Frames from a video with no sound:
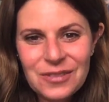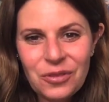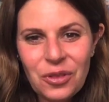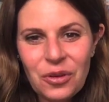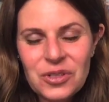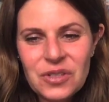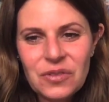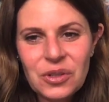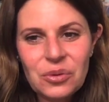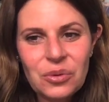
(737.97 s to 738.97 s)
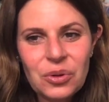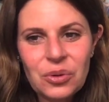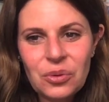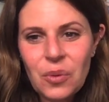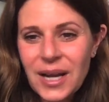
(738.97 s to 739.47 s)
For those of you
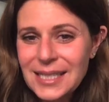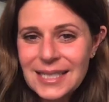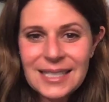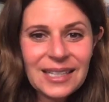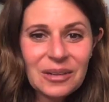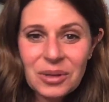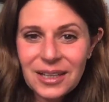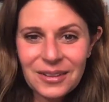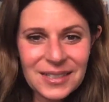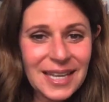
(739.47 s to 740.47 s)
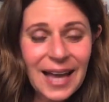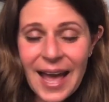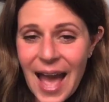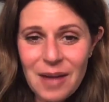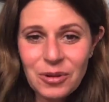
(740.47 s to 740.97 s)
who want to see what it looks like, I
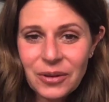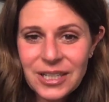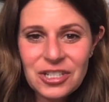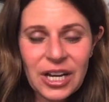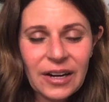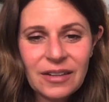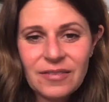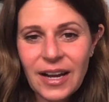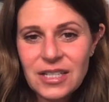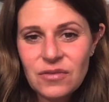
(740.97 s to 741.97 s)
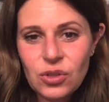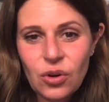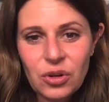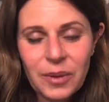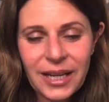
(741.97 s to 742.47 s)
am going to share it. In fact, if you
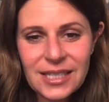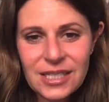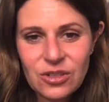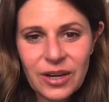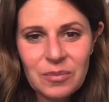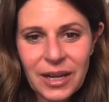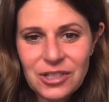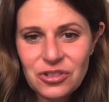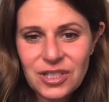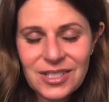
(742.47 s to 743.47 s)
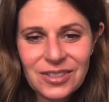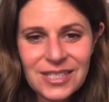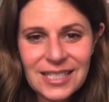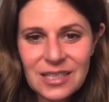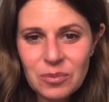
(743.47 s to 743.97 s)
go to my Instagram page, you can start
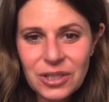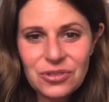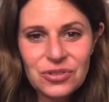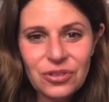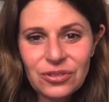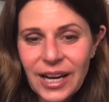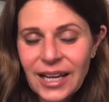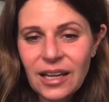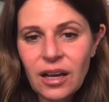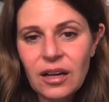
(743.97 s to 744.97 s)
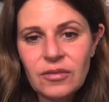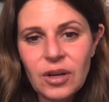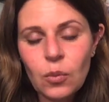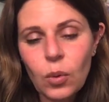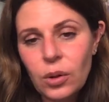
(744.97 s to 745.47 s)
seeing pictures already of
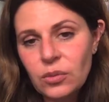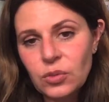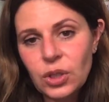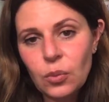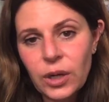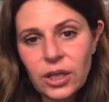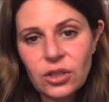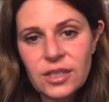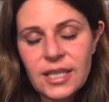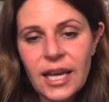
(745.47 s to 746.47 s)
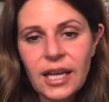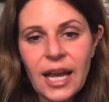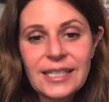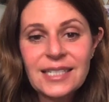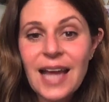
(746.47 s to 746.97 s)
uh, what, you know, what it looks like.
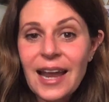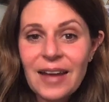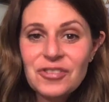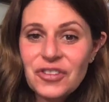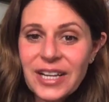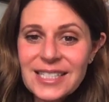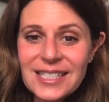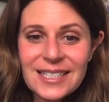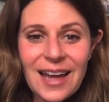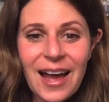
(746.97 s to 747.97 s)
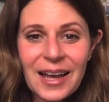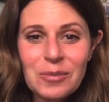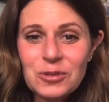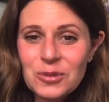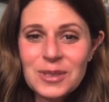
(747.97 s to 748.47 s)
I did not have drains this
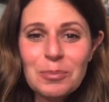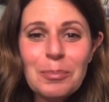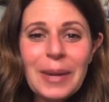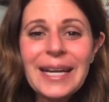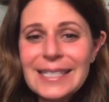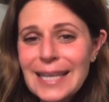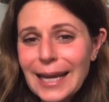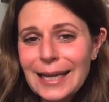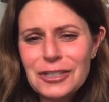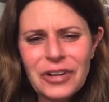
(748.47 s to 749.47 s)
time, which was amazing.